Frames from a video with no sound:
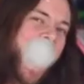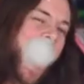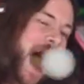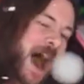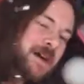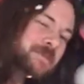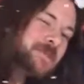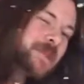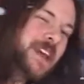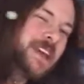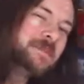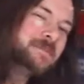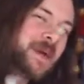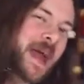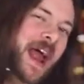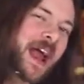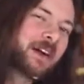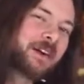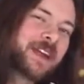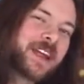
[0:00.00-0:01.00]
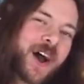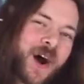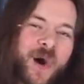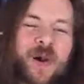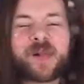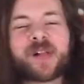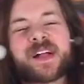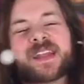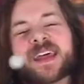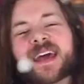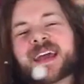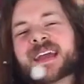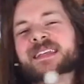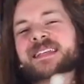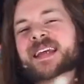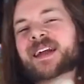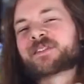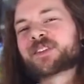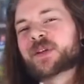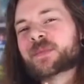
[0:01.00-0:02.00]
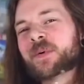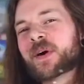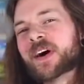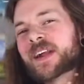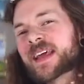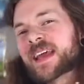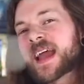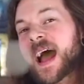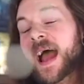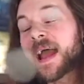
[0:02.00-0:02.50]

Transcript: Happy Merry Holidays, everybody.